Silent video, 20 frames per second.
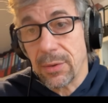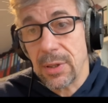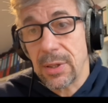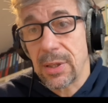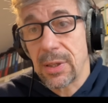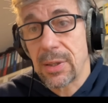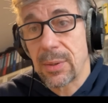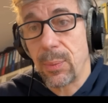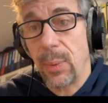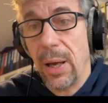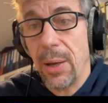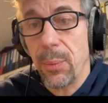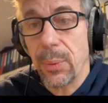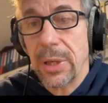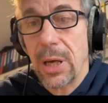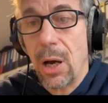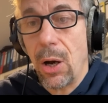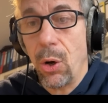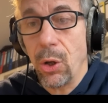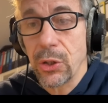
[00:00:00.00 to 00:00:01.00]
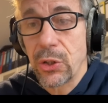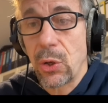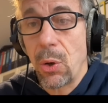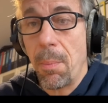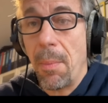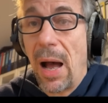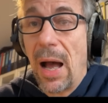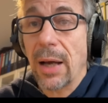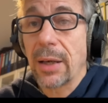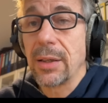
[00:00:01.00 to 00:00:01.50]
This is why we are also
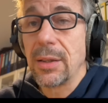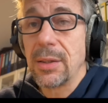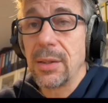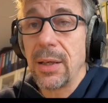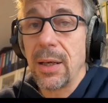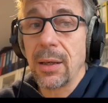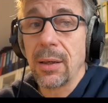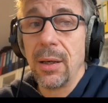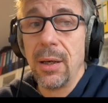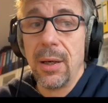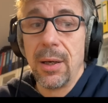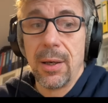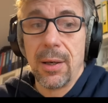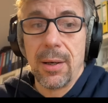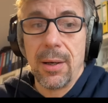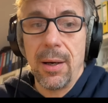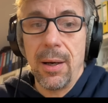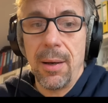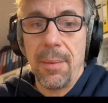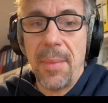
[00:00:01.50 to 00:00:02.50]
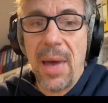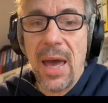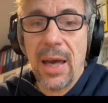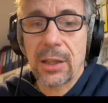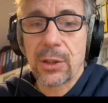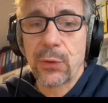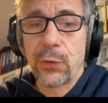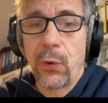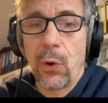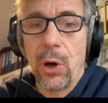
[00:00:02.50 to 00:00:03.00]
marketing
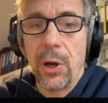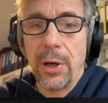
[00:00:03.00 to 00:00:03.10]
X4